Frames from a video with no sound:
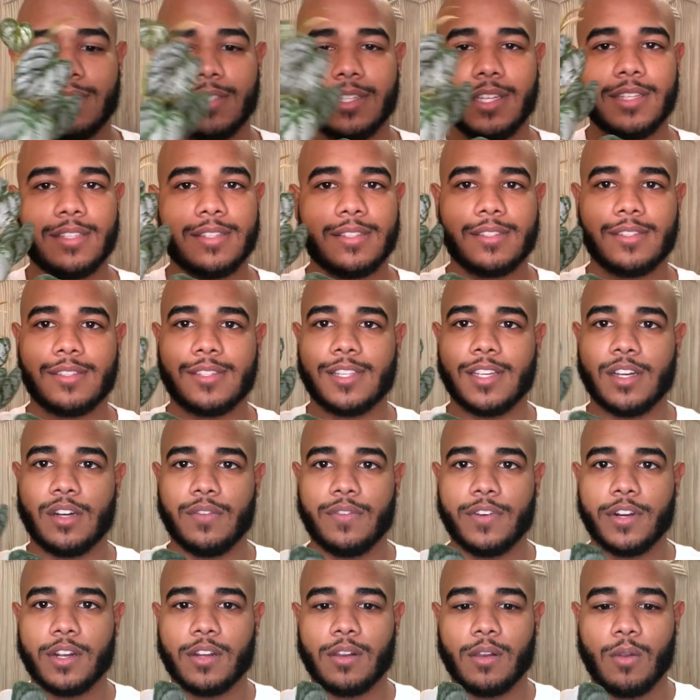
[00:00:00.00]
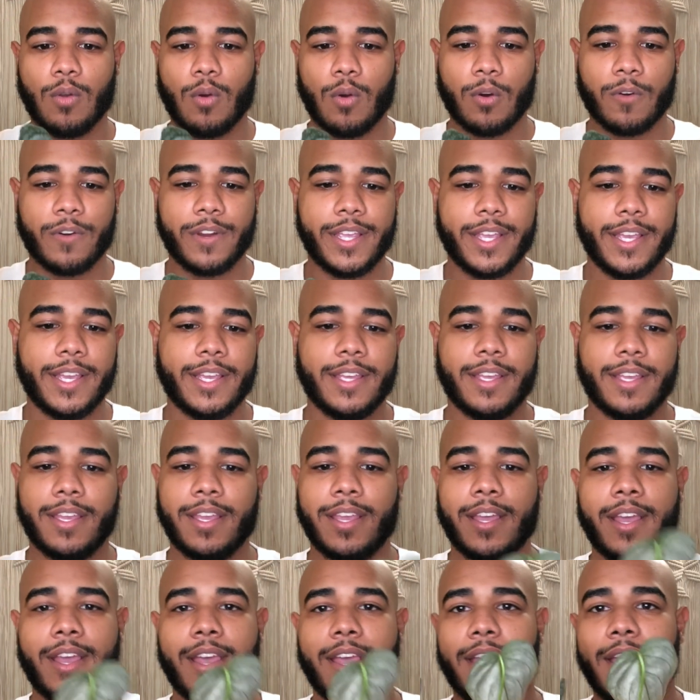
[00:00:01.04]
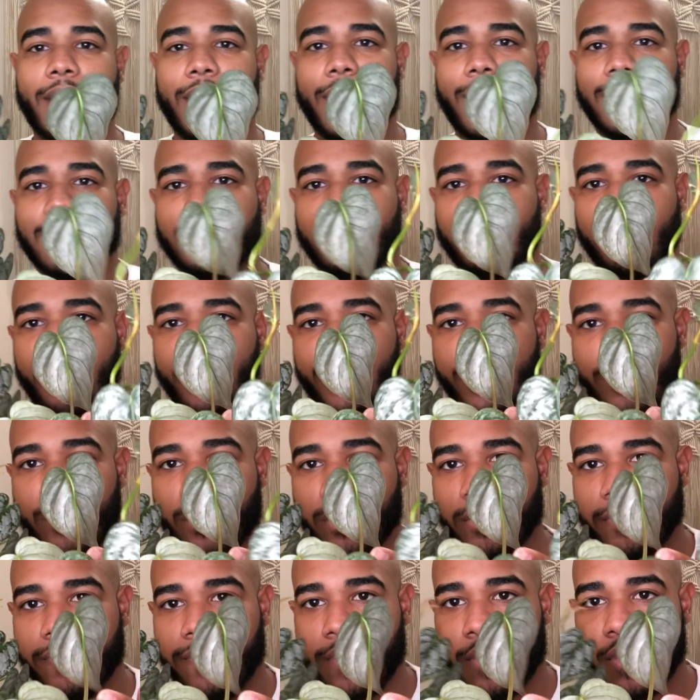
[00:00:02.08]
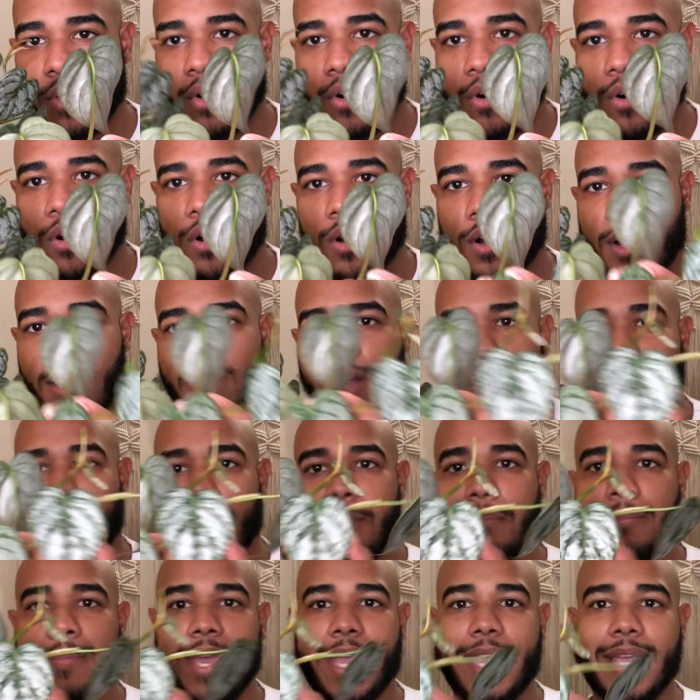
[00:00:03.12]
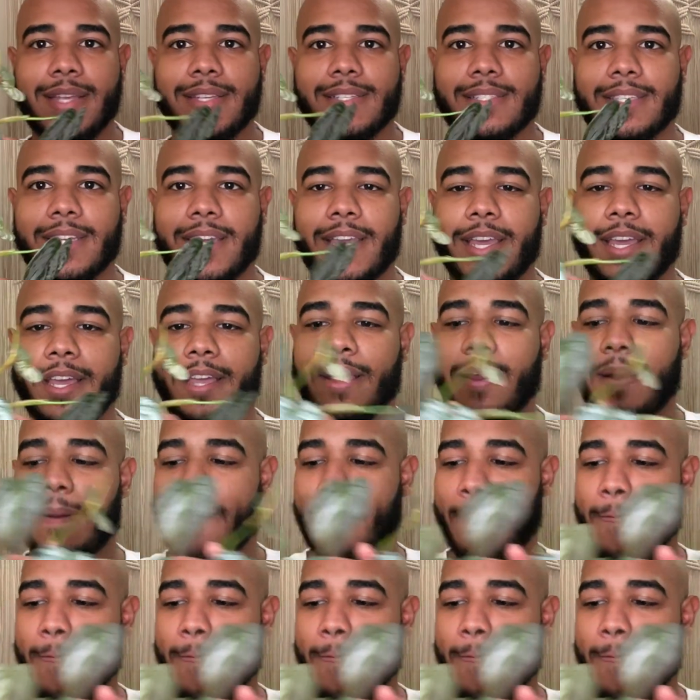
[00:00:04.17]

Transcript: the silver glory. It's beautiful, amazing.